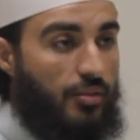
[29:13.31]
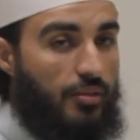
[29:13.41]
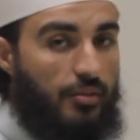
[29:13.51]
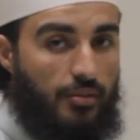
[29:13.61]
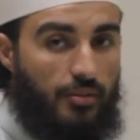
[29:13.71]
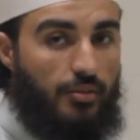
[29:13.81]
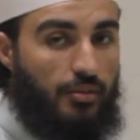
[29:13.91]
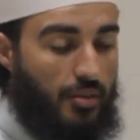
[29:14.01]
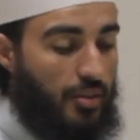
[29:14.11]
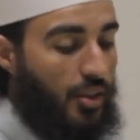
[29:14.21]

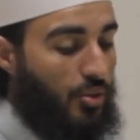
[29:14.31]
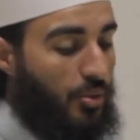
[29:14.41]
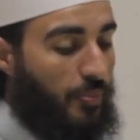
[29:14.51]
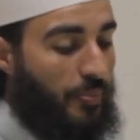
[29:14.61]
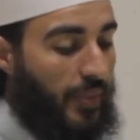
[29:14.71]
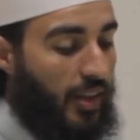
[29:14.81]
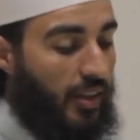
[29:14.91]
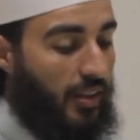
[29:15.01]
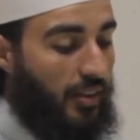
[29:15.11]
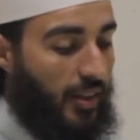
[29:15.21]
Yeah. Is that true?
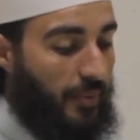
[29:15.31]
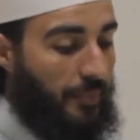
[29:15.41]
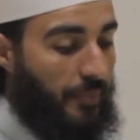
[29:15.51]
Yeah.